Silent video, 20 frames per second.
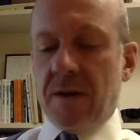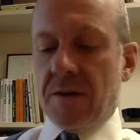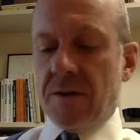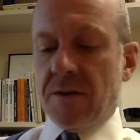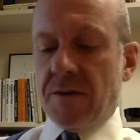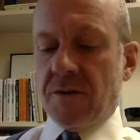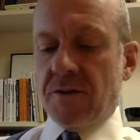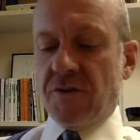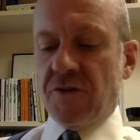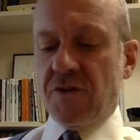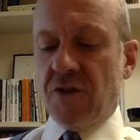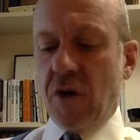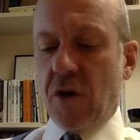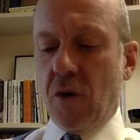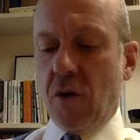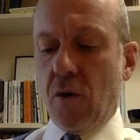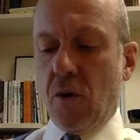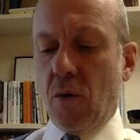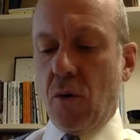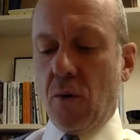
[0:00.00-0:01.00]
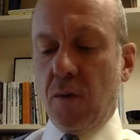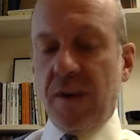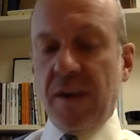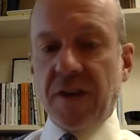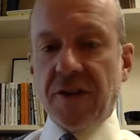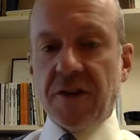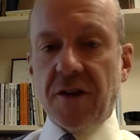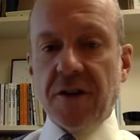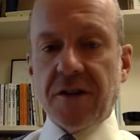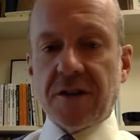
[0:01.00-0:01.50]
So
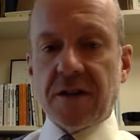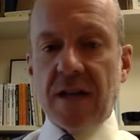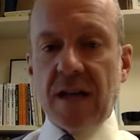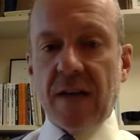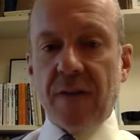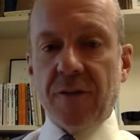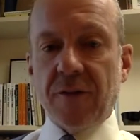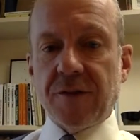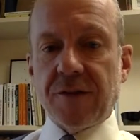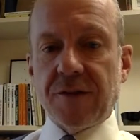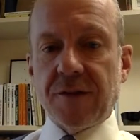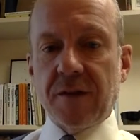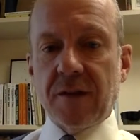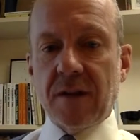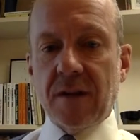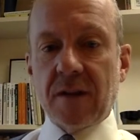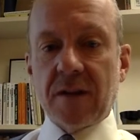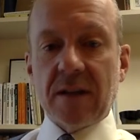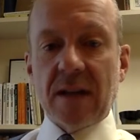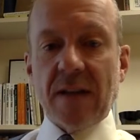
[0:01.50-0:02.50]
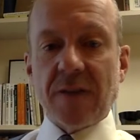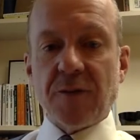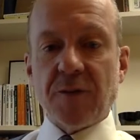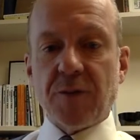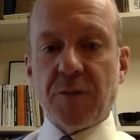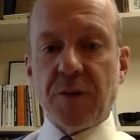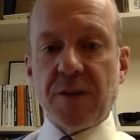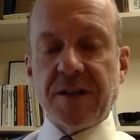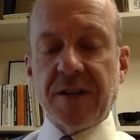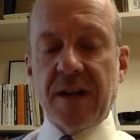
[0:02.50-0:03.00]
yesterday's class
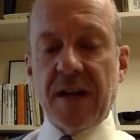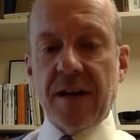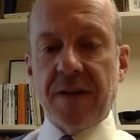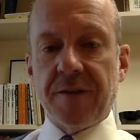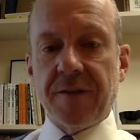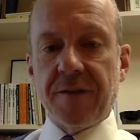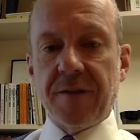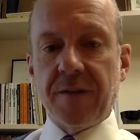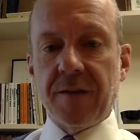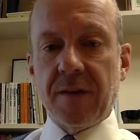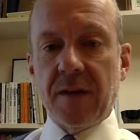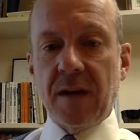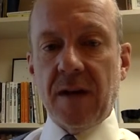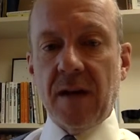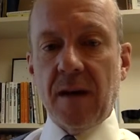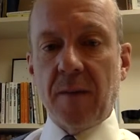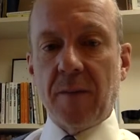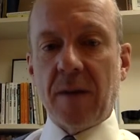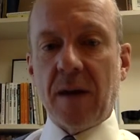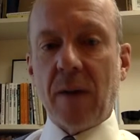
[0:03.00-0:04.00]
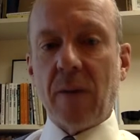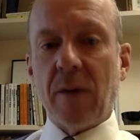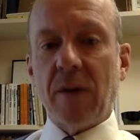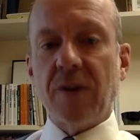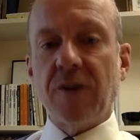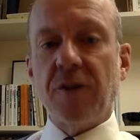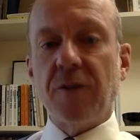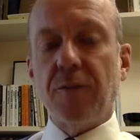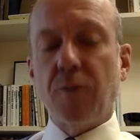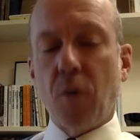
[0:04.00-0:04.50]
was pretty tough, but I want
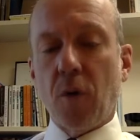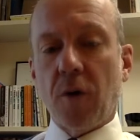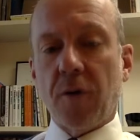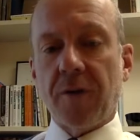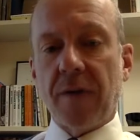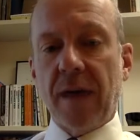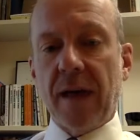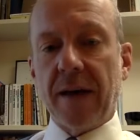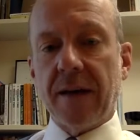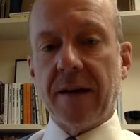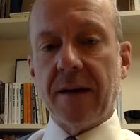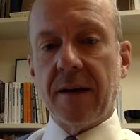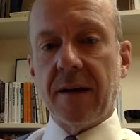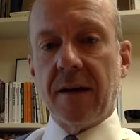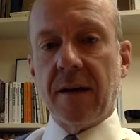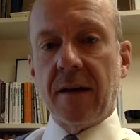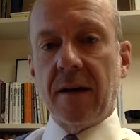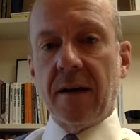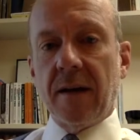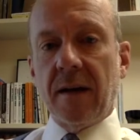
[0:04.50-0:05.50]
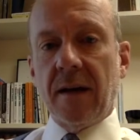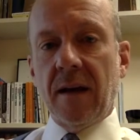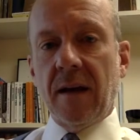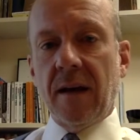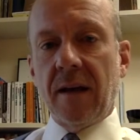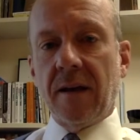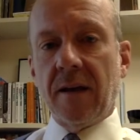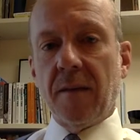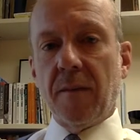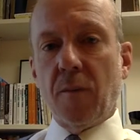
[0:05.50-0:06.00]
to do more of that.
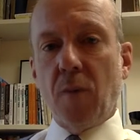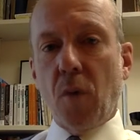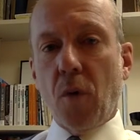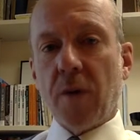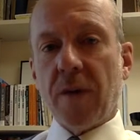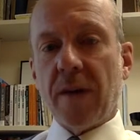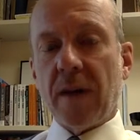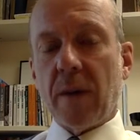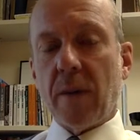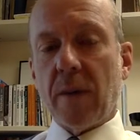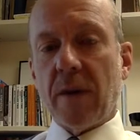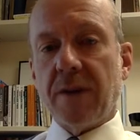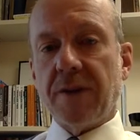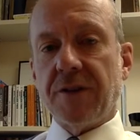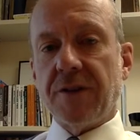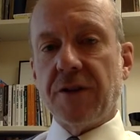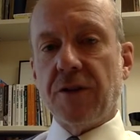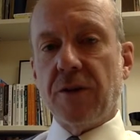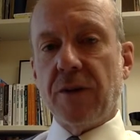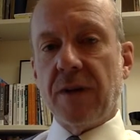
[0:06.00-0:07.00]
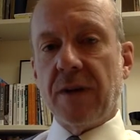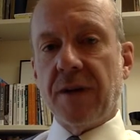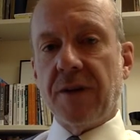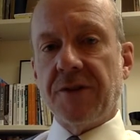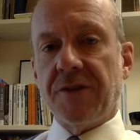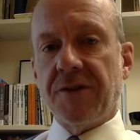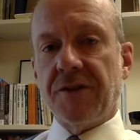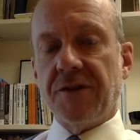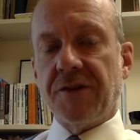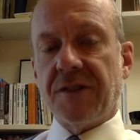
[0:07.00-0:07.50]
And the more that I want to do
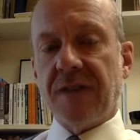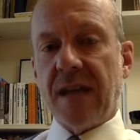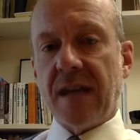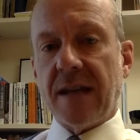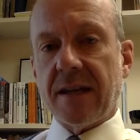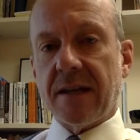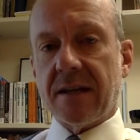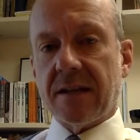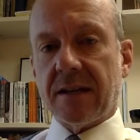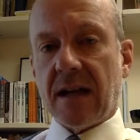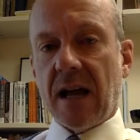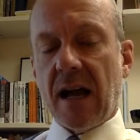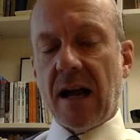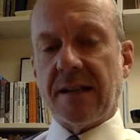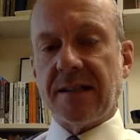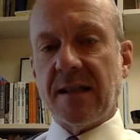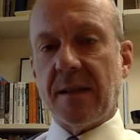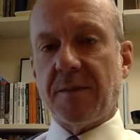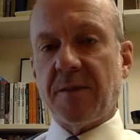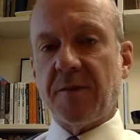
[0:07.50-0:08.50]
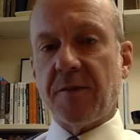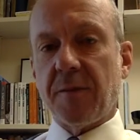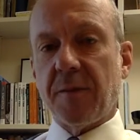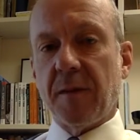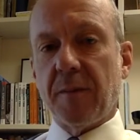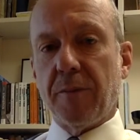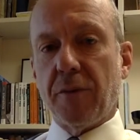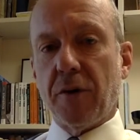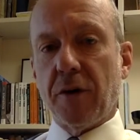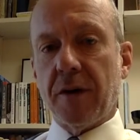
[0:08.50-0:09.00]
is to take concepts from
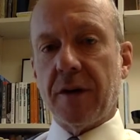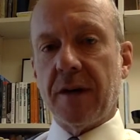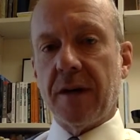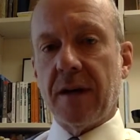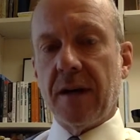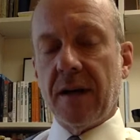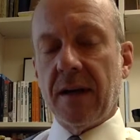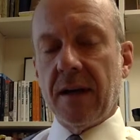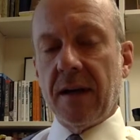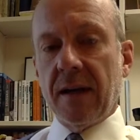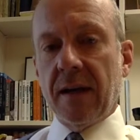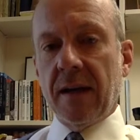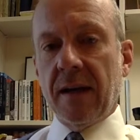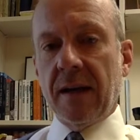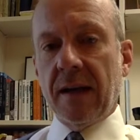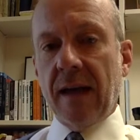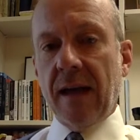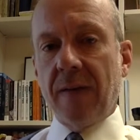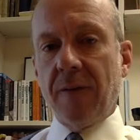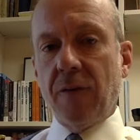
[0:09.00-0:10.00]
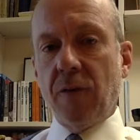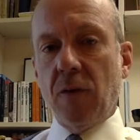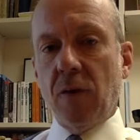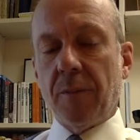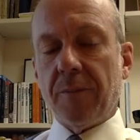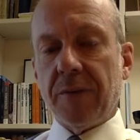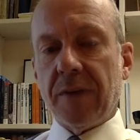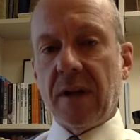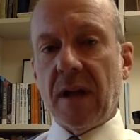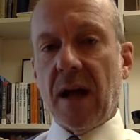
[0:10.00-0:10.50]
the book and have you
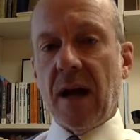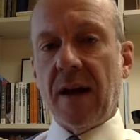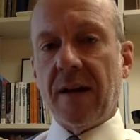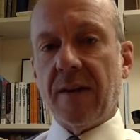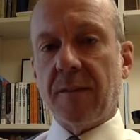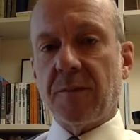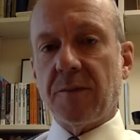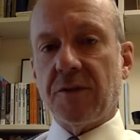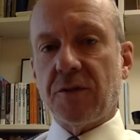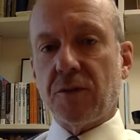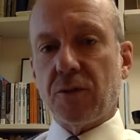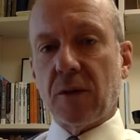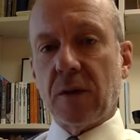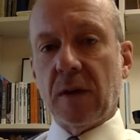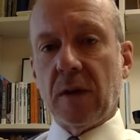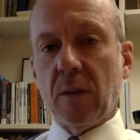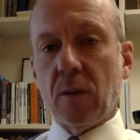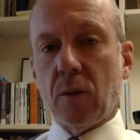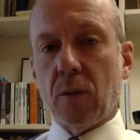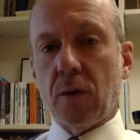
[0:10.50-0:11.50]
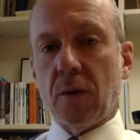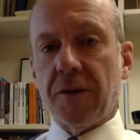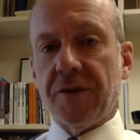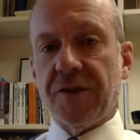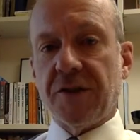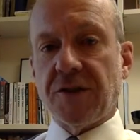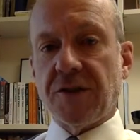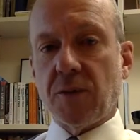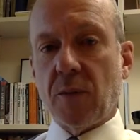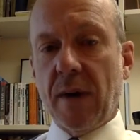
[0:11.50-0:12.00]
apply them to real-world
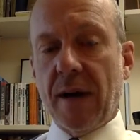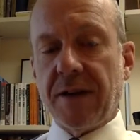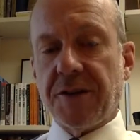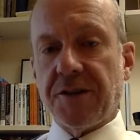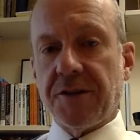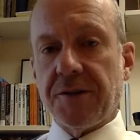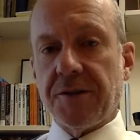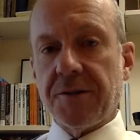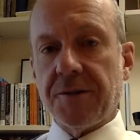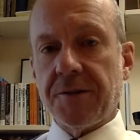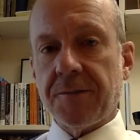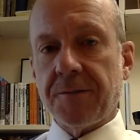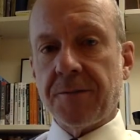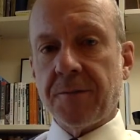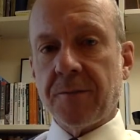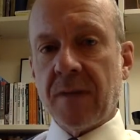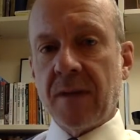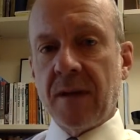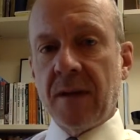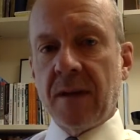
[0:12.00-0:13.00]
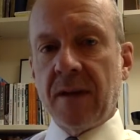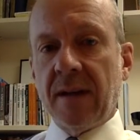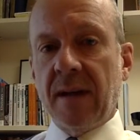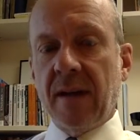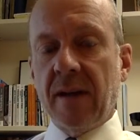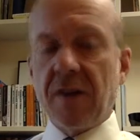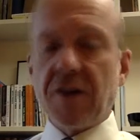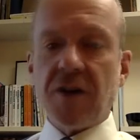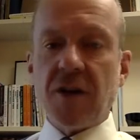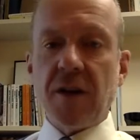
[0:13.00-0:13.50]
situations.
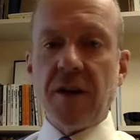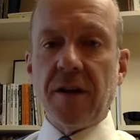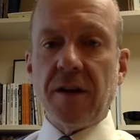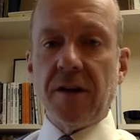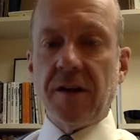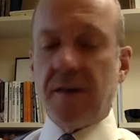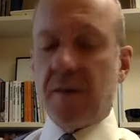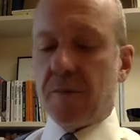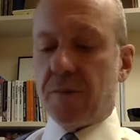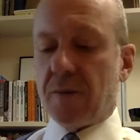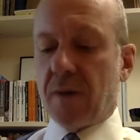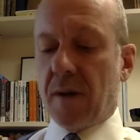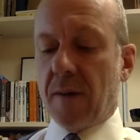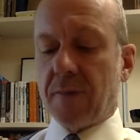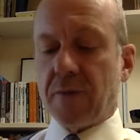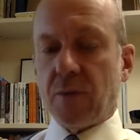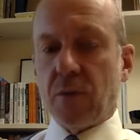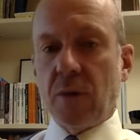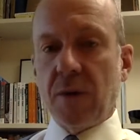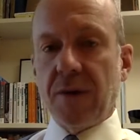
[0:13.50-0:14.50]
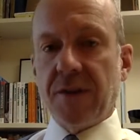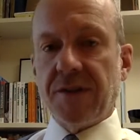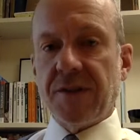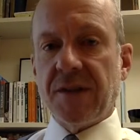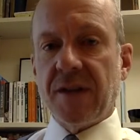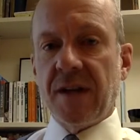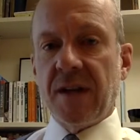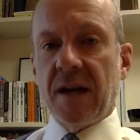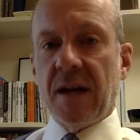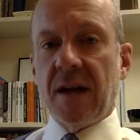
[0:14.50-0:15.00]
Now, yesterday the prompt was